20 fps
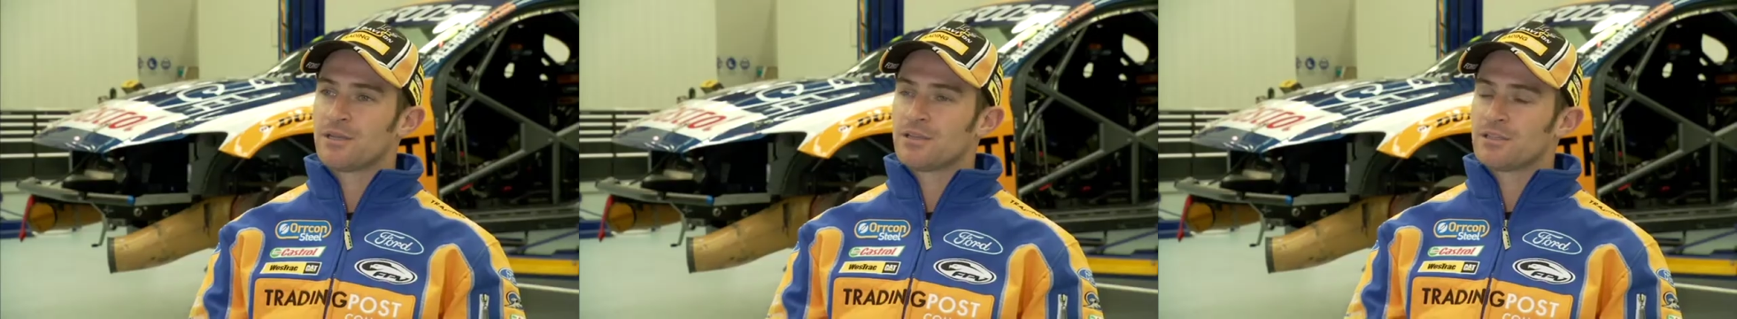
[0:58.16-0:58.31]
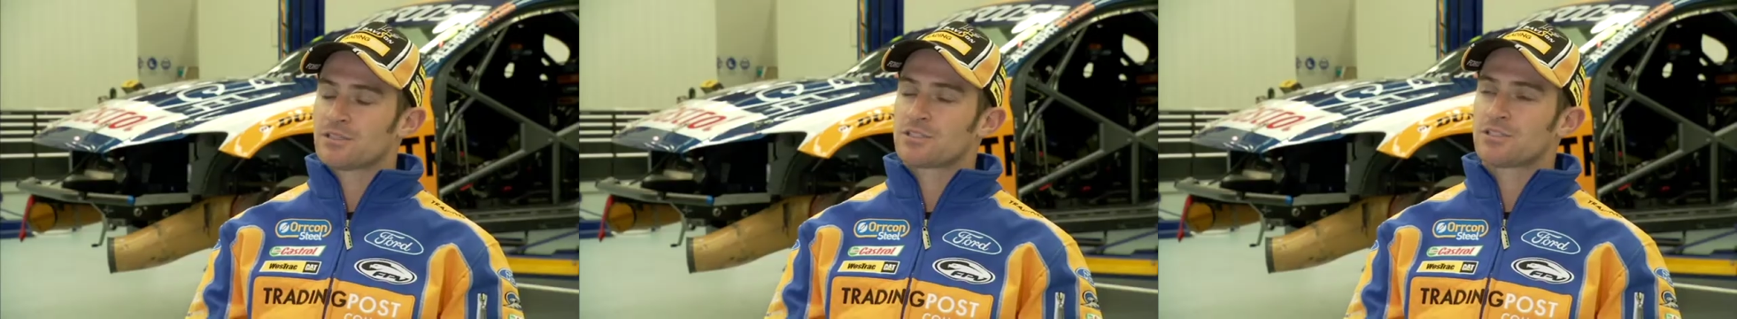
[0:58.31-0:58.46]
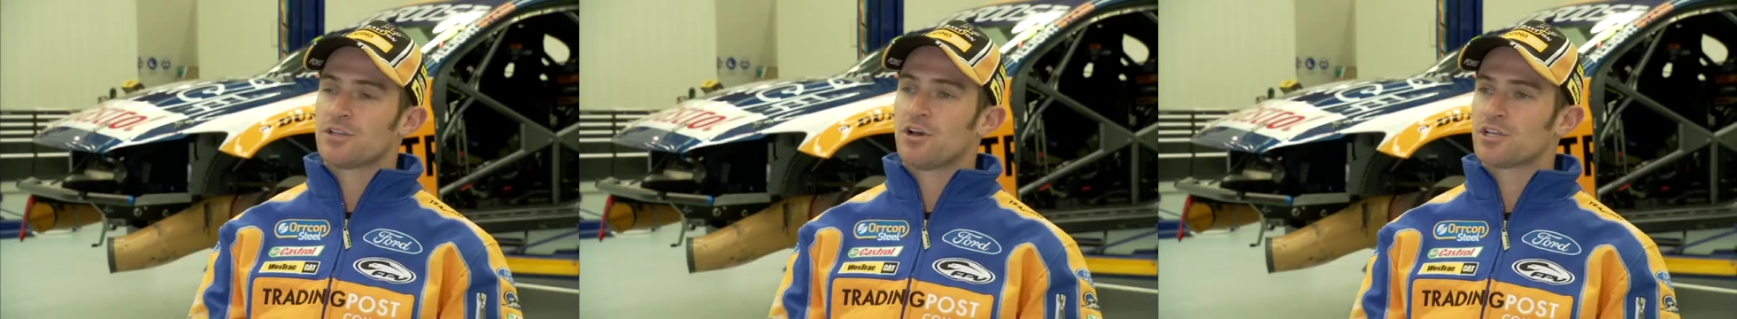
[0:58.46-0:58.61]
mean,
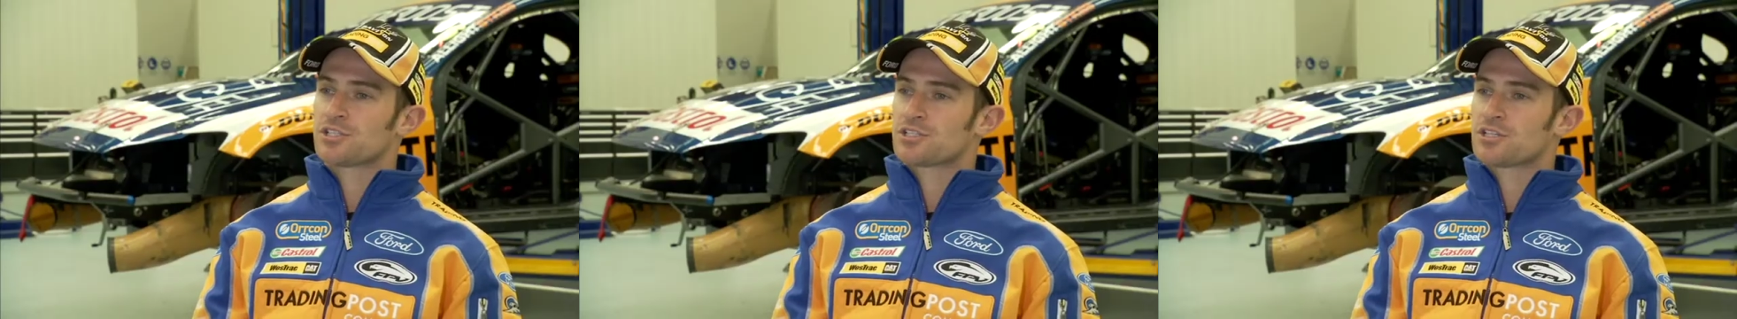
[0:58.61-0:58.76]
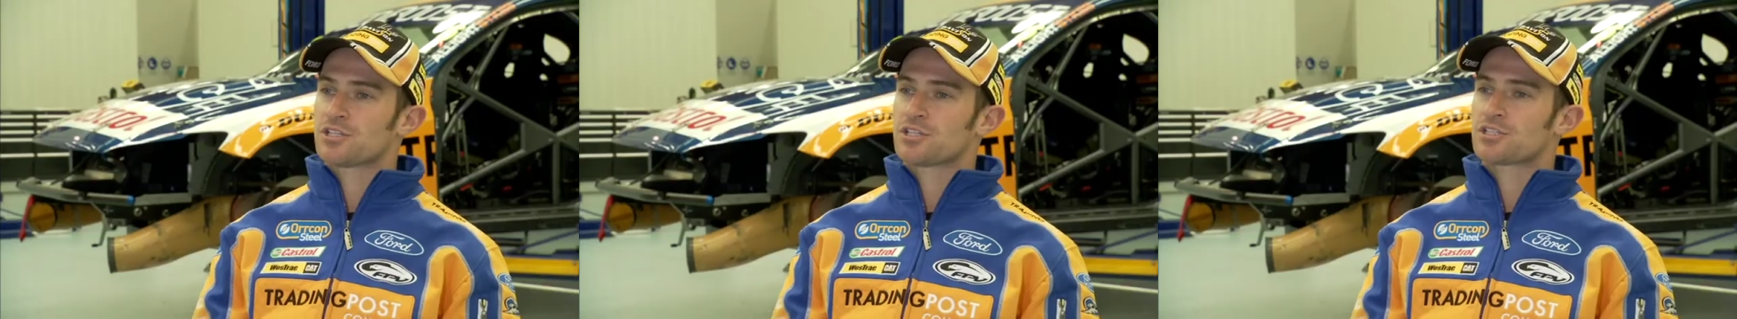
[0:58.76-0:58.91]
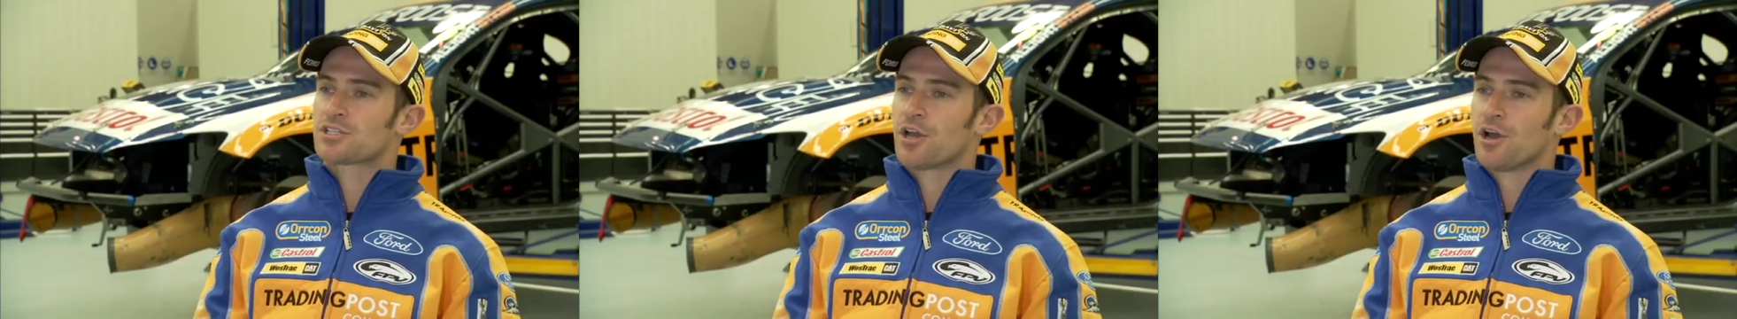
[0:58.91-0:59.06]
it's nice
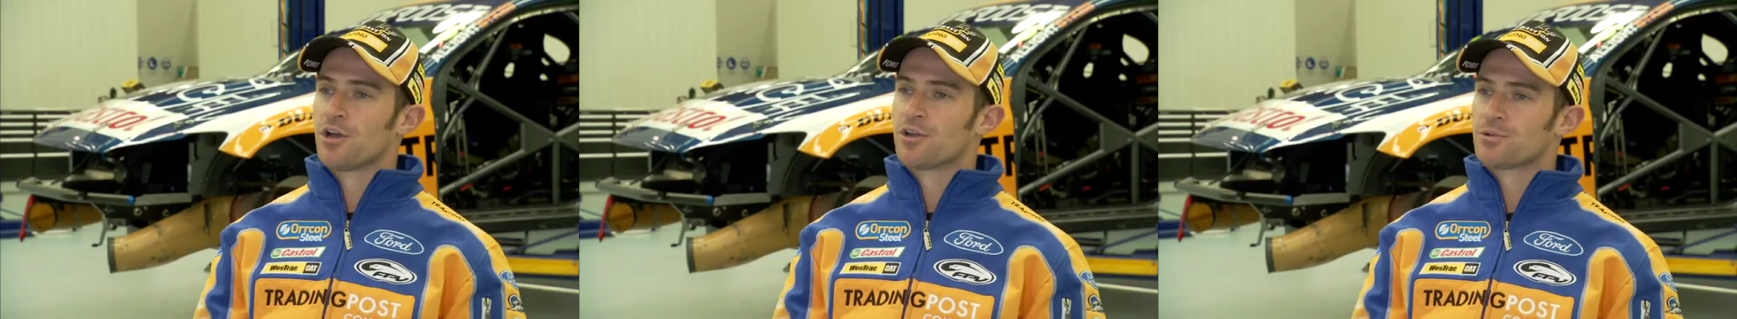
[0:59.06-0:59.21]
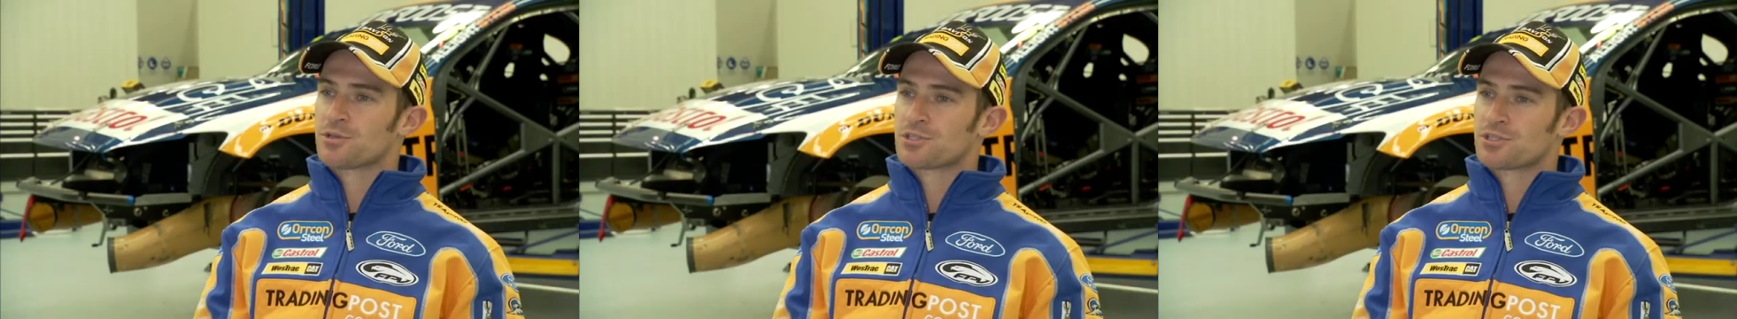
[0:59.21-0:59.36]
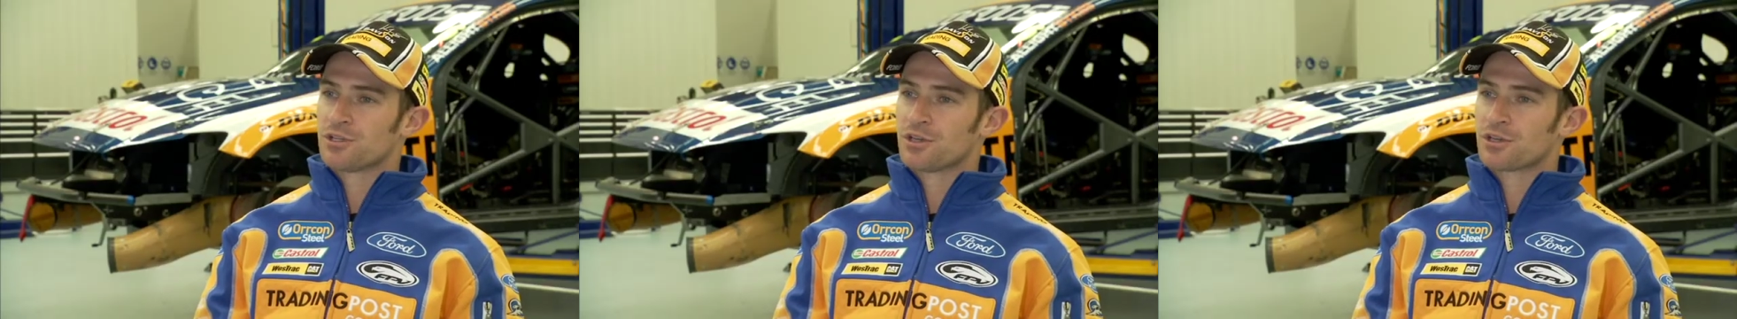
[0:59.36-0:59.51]
to just go
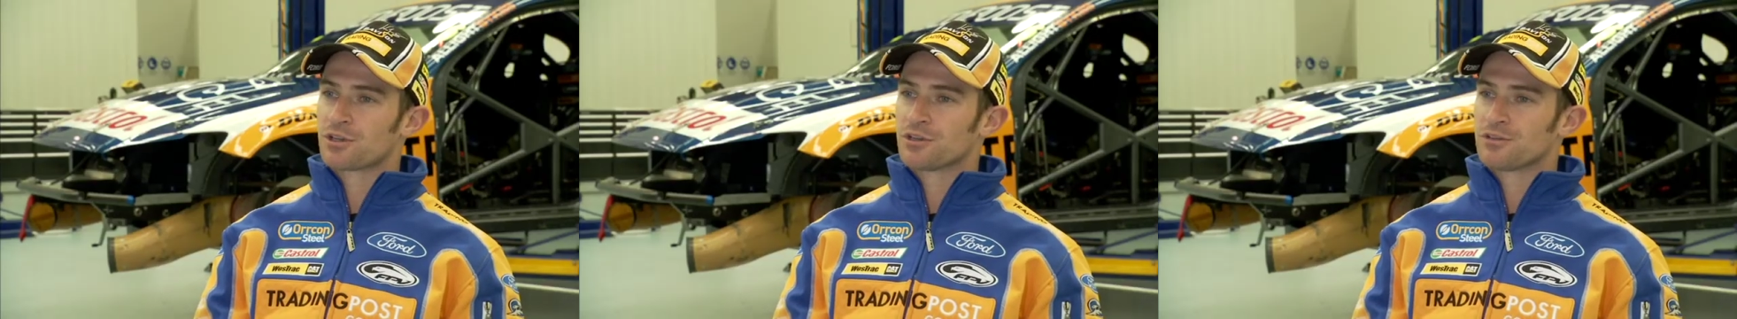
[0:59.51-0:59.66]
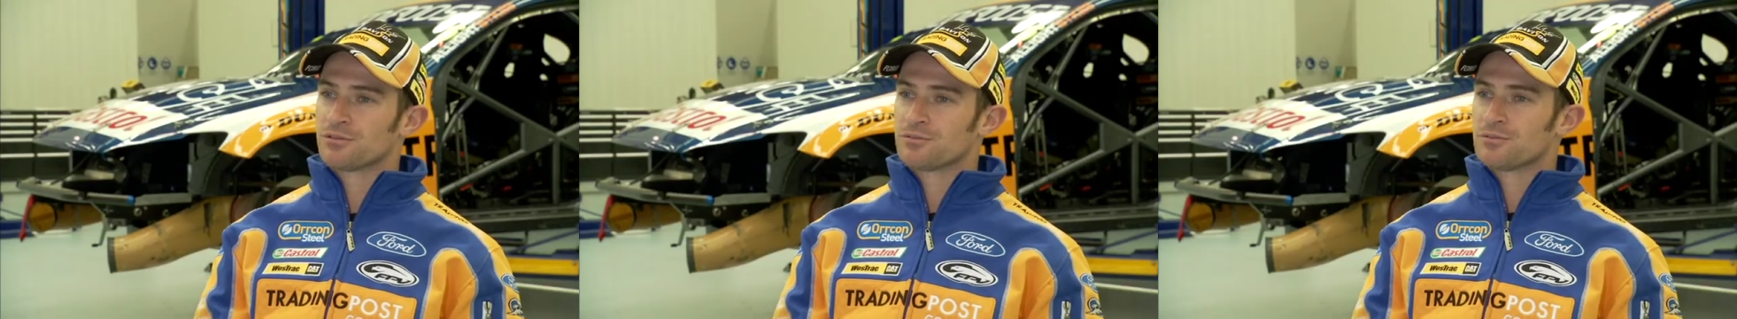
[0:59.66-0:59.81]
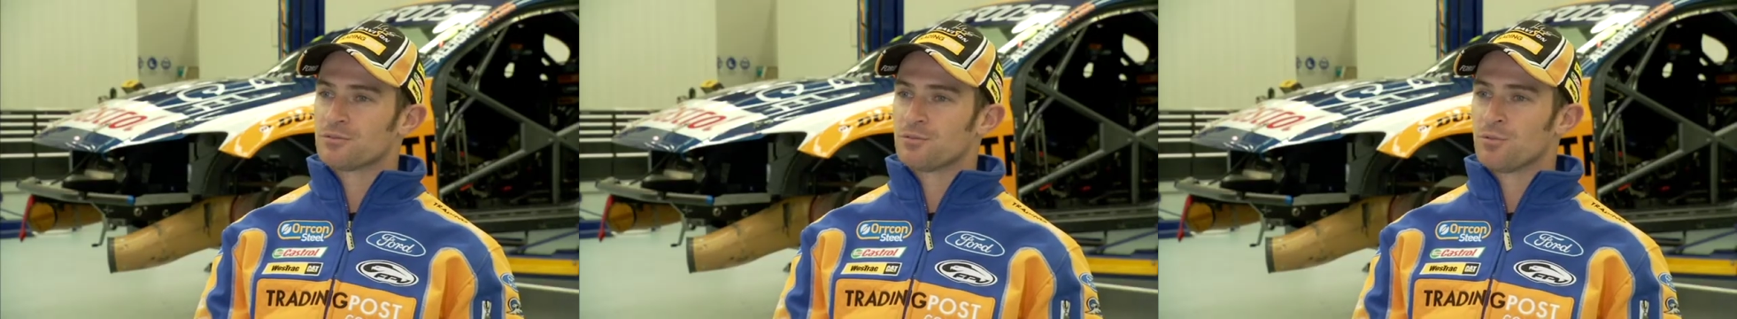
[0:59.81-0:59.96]
to a circuit